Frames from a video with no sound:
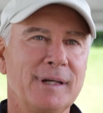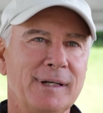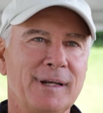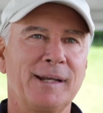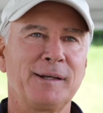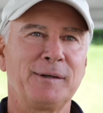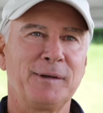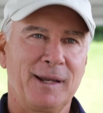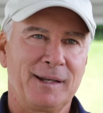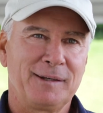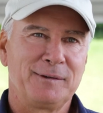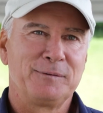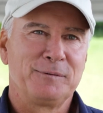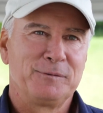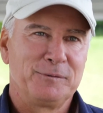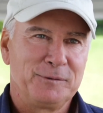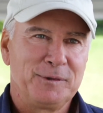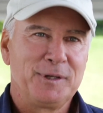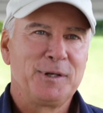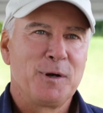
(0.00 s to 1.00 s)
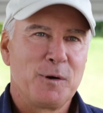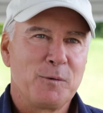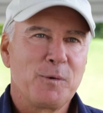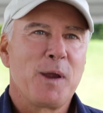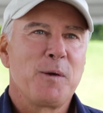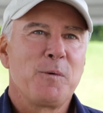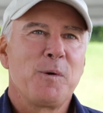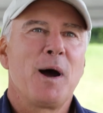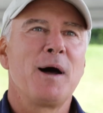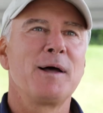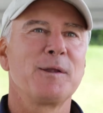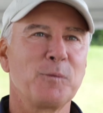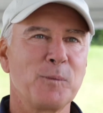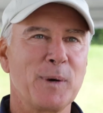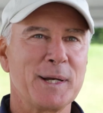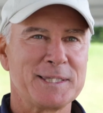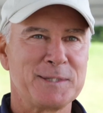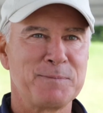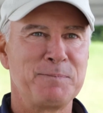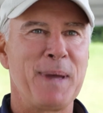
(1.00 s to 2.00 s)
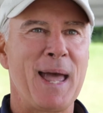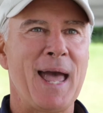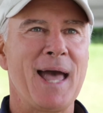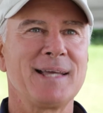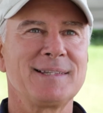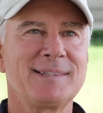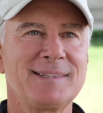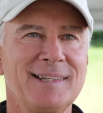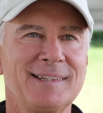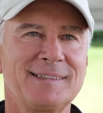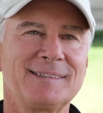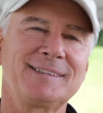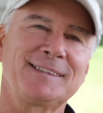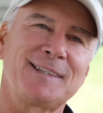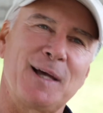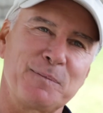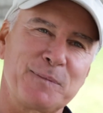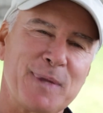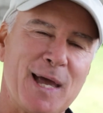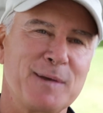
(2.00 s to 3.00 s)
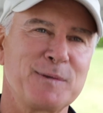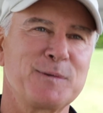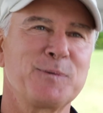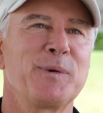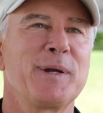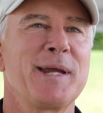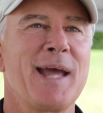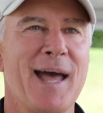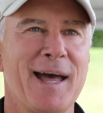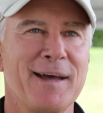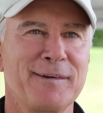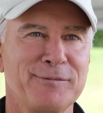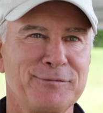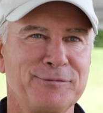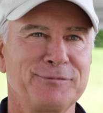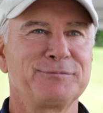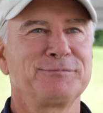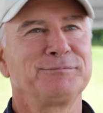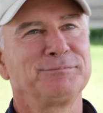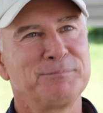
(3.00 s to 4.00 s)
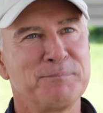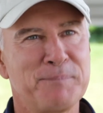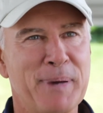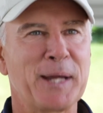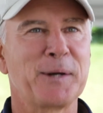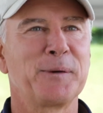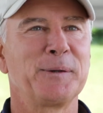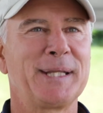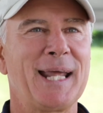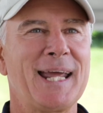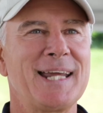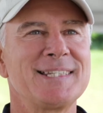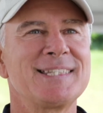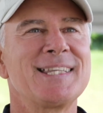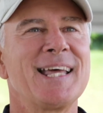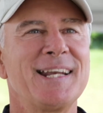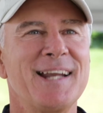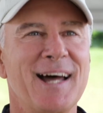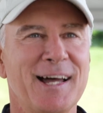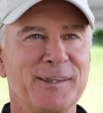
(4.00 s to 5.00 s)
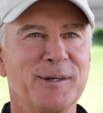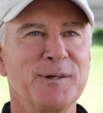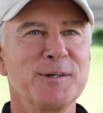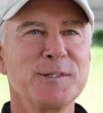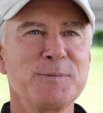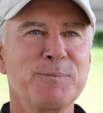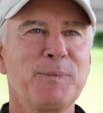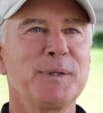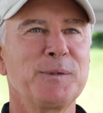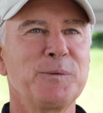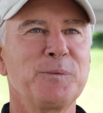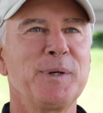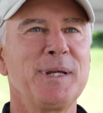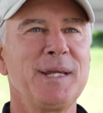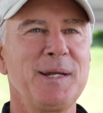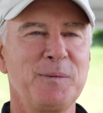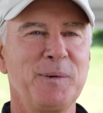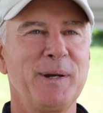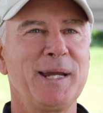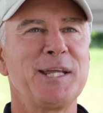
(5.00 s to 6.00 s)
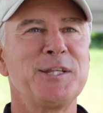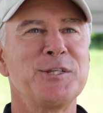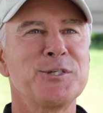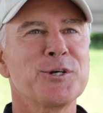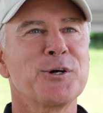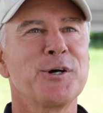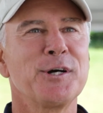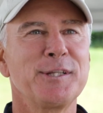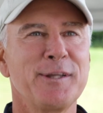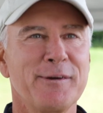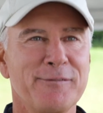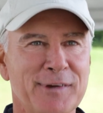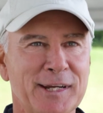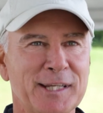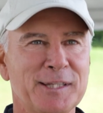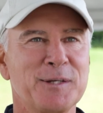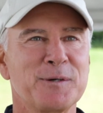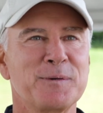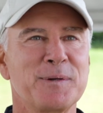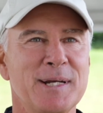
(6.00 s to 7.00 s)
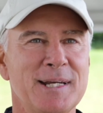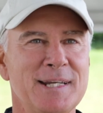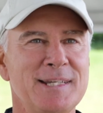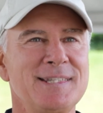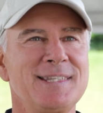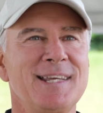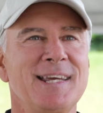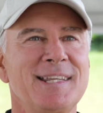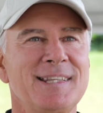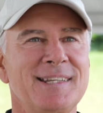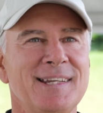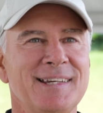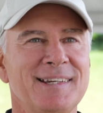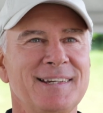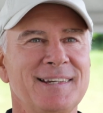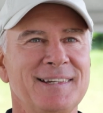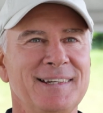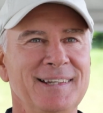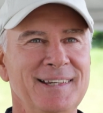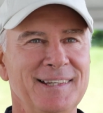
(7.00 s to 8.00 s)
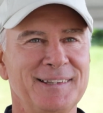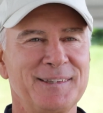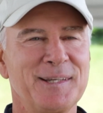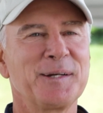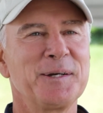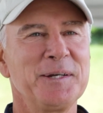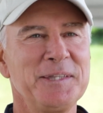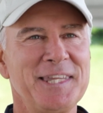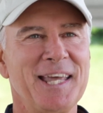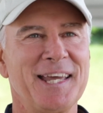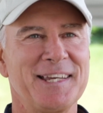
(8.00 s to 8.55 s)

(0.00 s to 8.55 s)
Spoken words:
and you know, we want what's best, and sometimes we have better days than others, but we enjoy the victories and the good